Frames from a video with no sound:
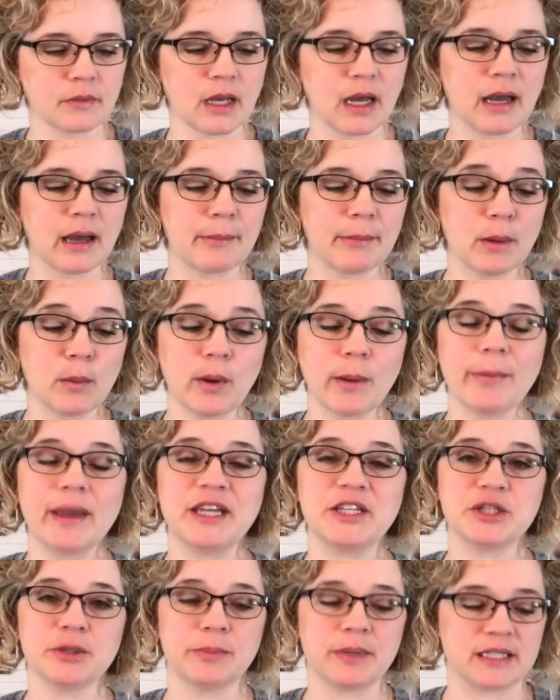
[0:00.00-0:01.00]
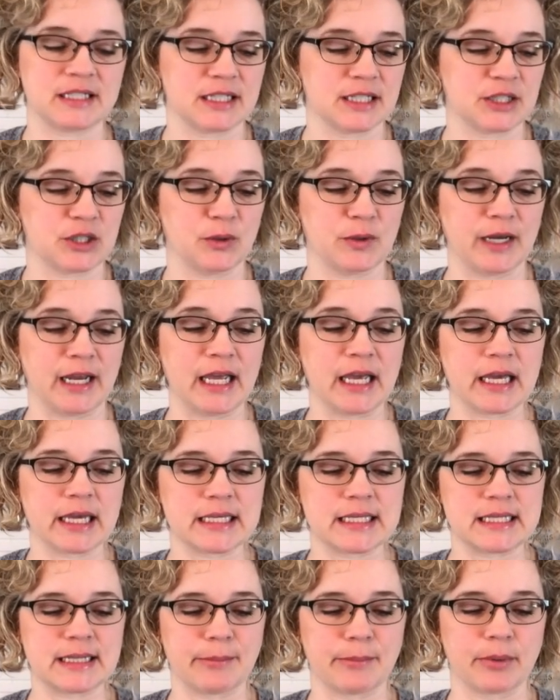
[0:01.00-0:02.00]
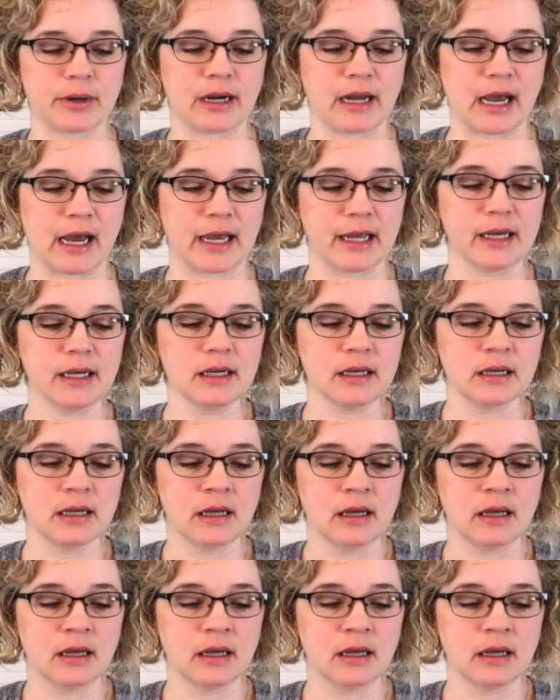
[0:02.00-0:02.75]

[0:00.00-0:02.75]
And what makes your business unique is number 9.